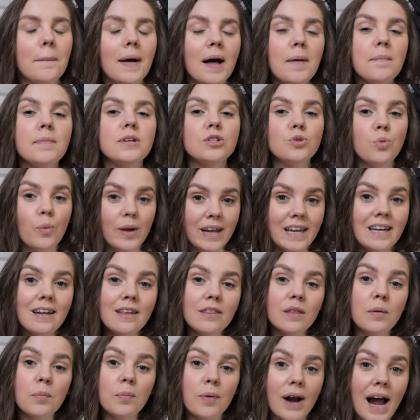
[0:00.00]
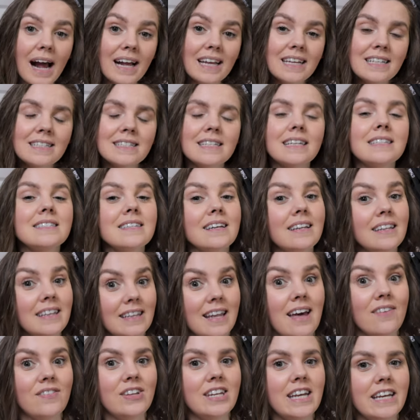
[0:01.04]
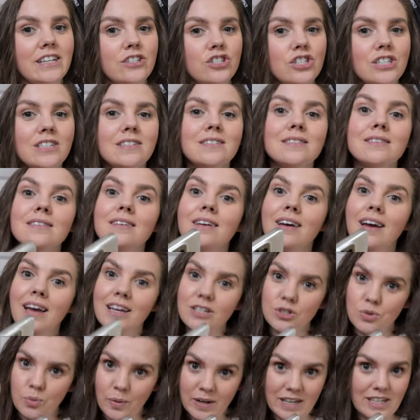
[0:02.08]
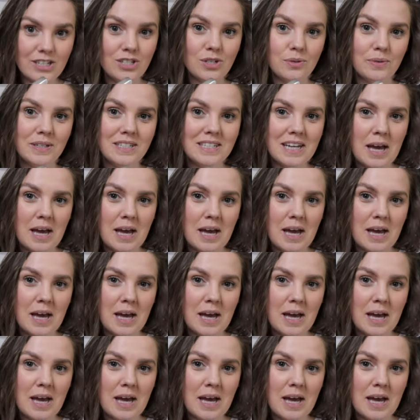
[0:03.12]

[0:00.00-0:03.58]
But between the brackets, it's 11 inches and 22 in